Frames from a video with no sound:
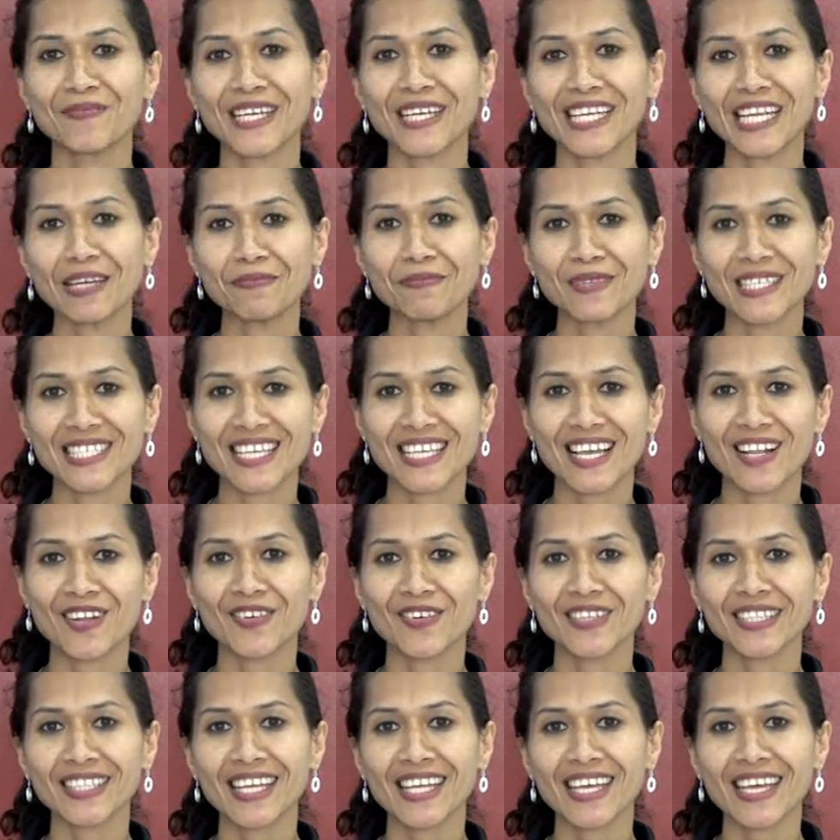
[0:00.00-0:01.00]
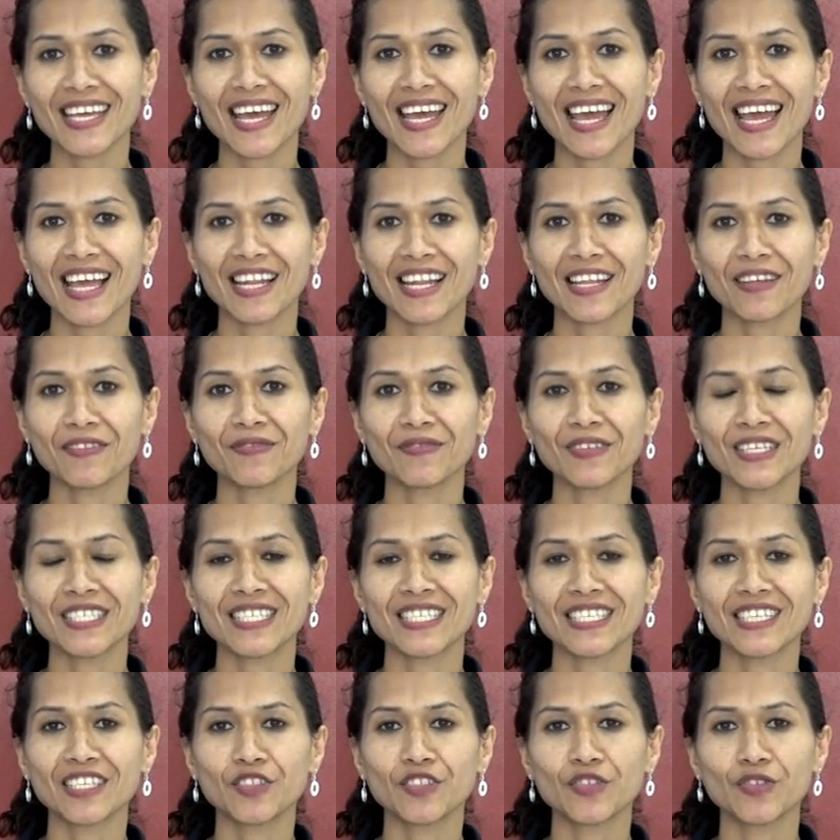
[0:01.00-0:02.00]
My name is Salote. I love
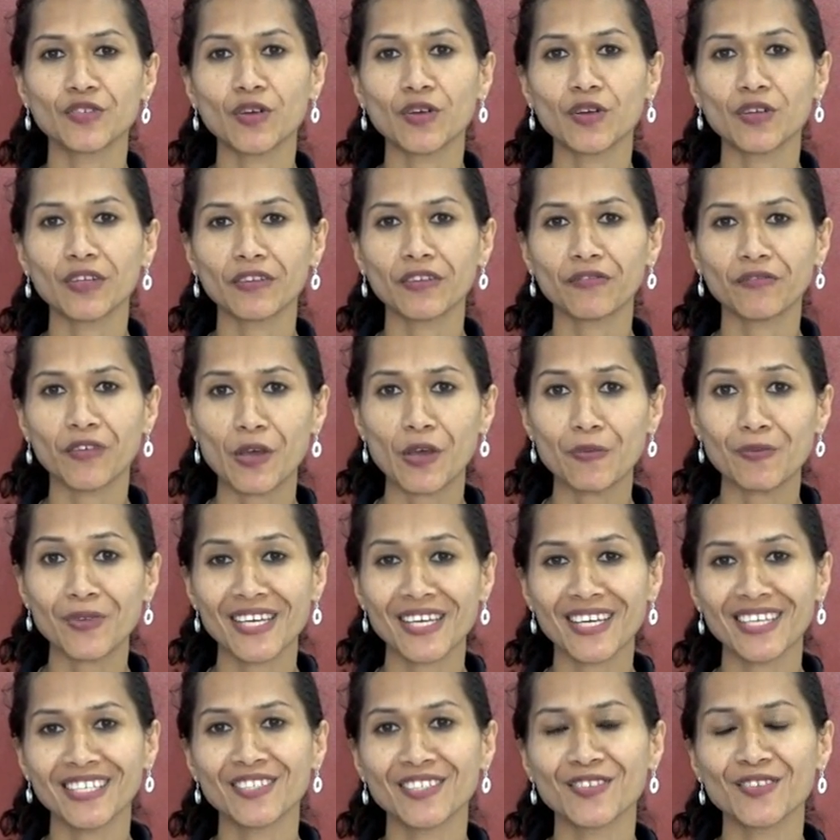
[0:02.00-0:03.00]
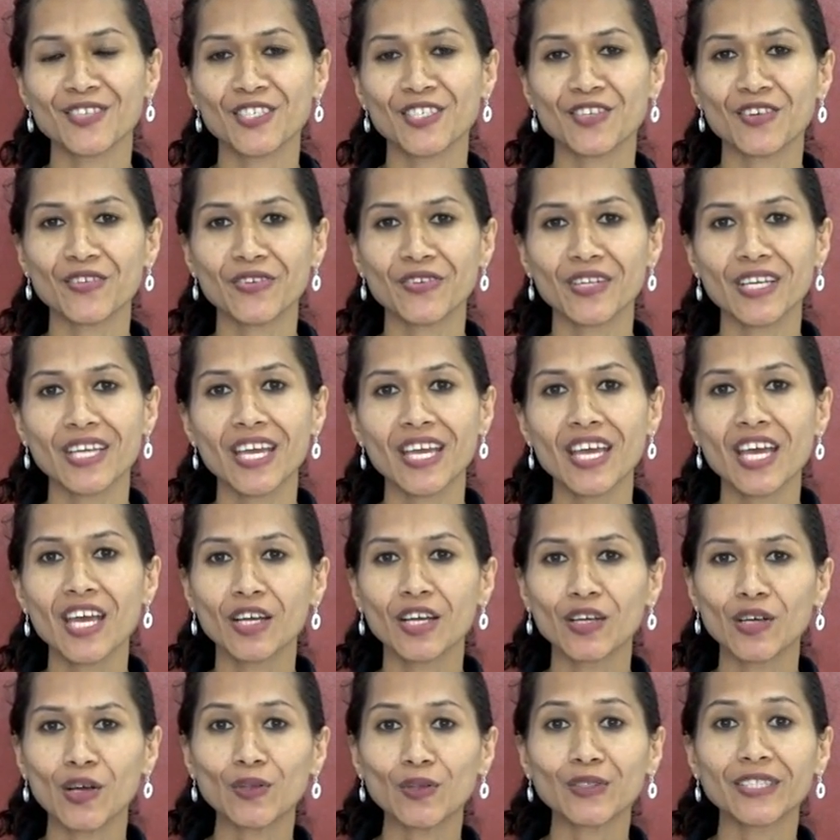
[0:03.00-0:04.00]
listening to Gold FM here in Ossuary.
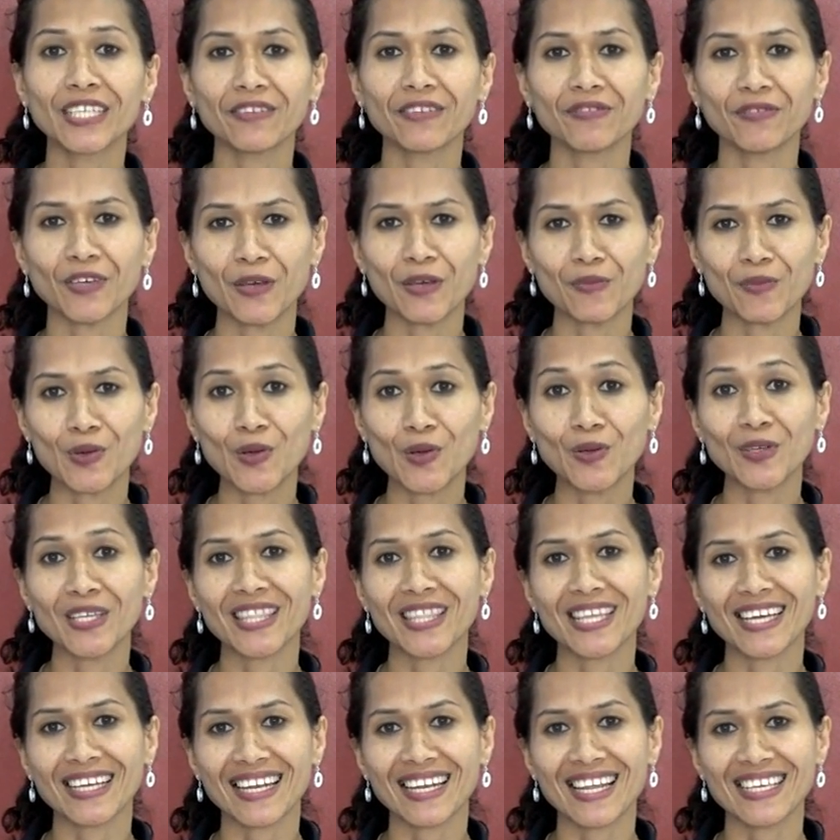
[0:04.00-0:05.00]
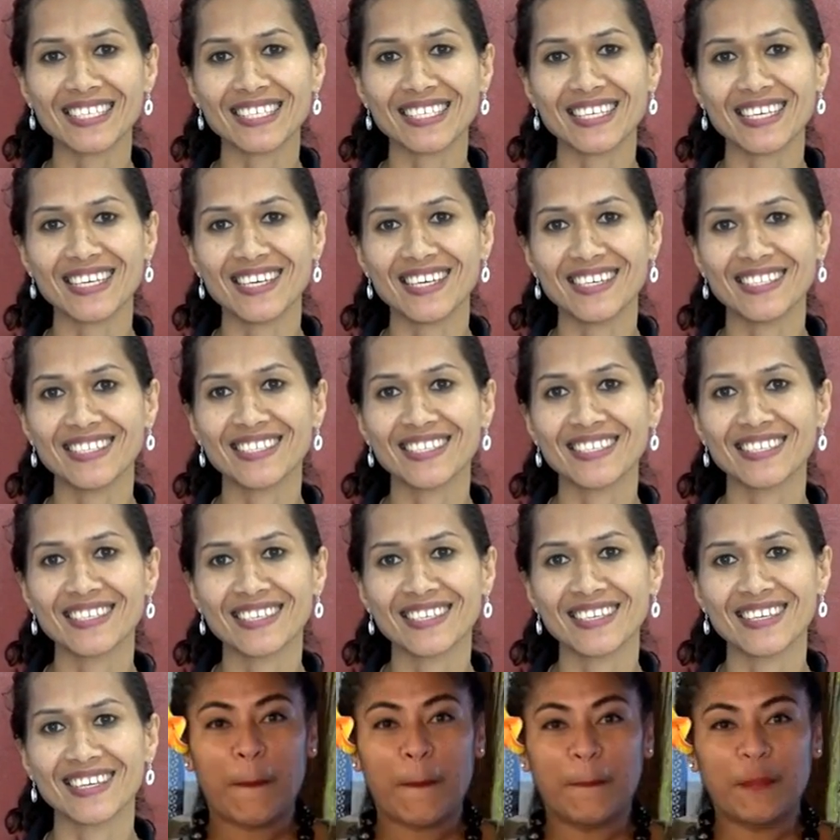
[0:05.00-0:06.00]
Gold FM, only the classic
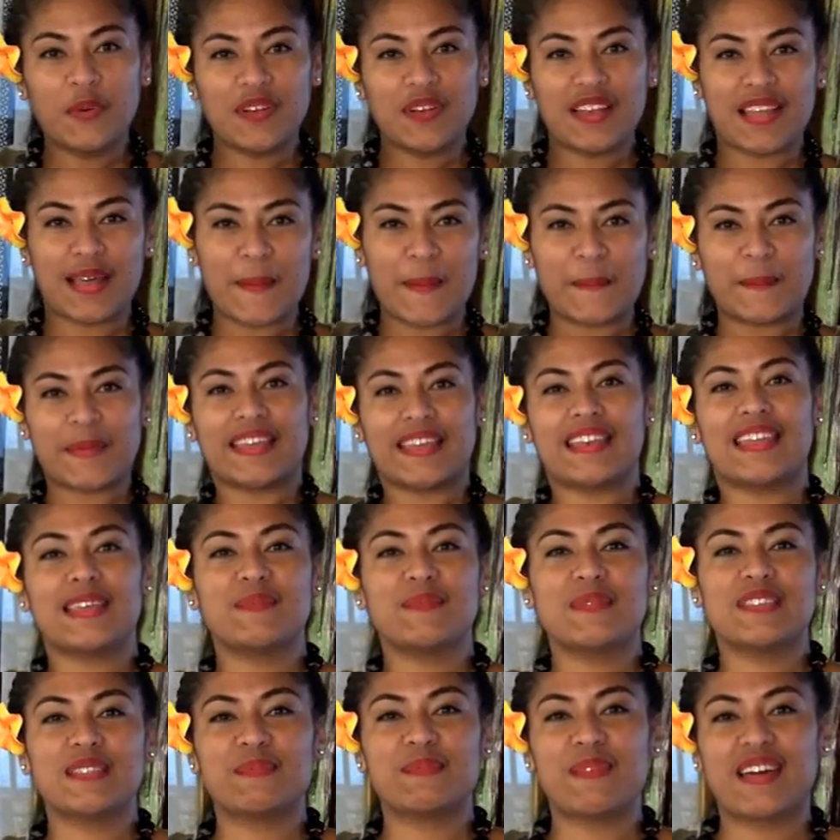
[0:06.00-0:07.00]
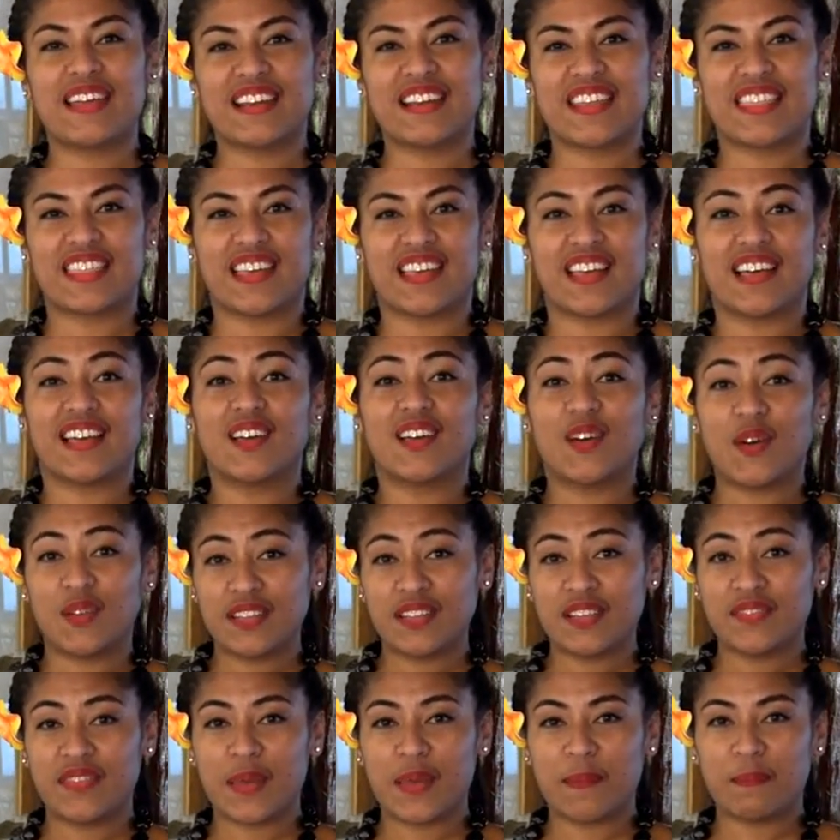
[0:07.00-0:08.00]
hits. Bula, my name is Marida.
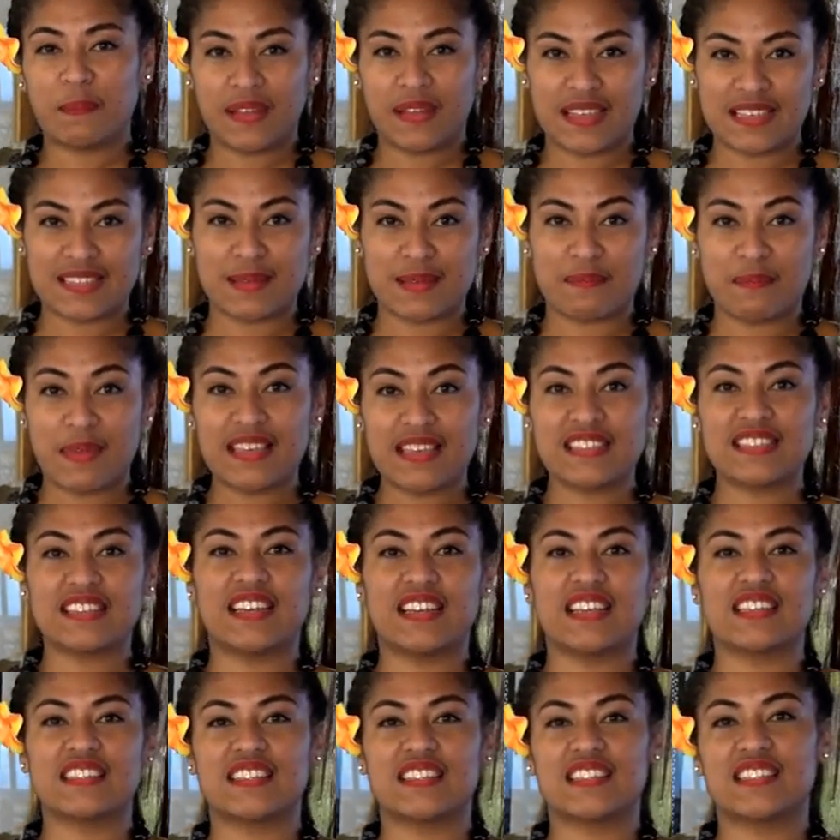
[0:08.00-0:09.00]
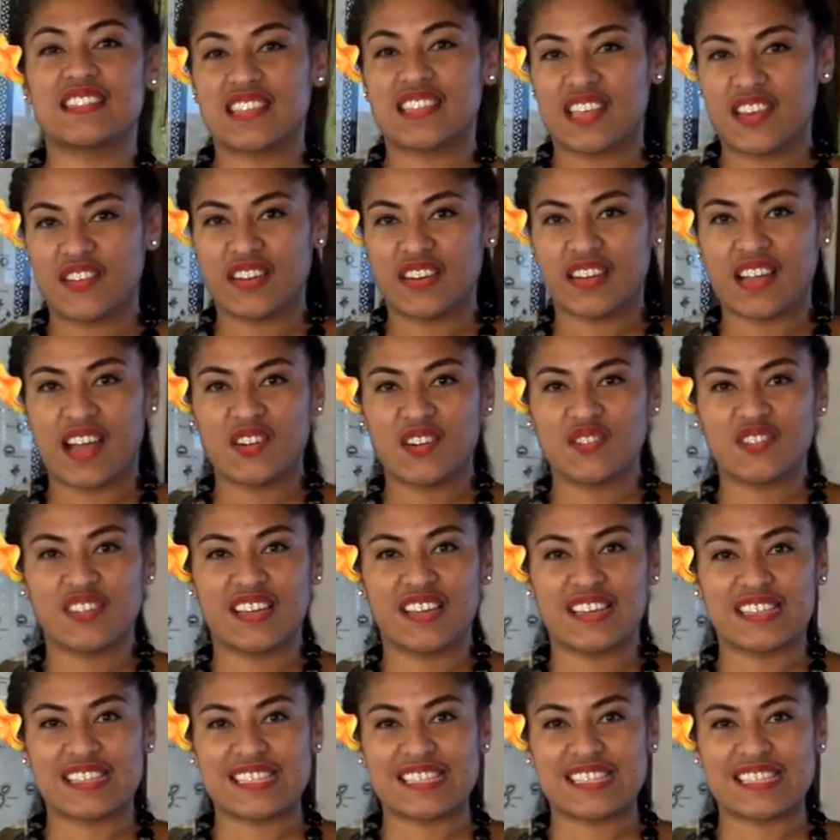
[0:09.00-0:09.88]
Gold FM plays the best classics here in Outrigger,